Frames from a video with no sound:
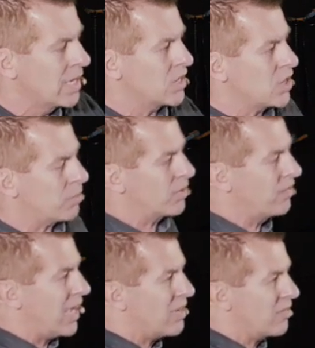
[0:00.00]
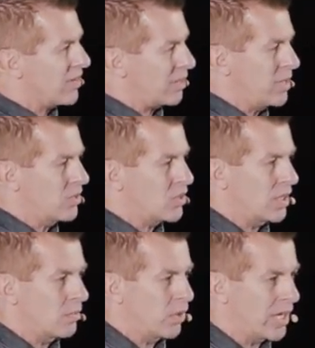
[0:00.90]
In chapter 5, in fact, Peter's
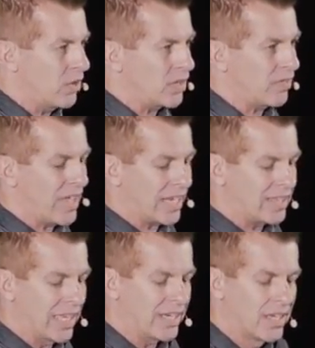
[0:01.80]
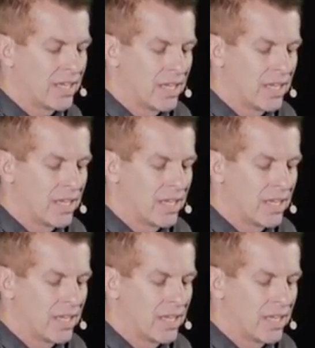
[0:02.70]
going to bring out the fact that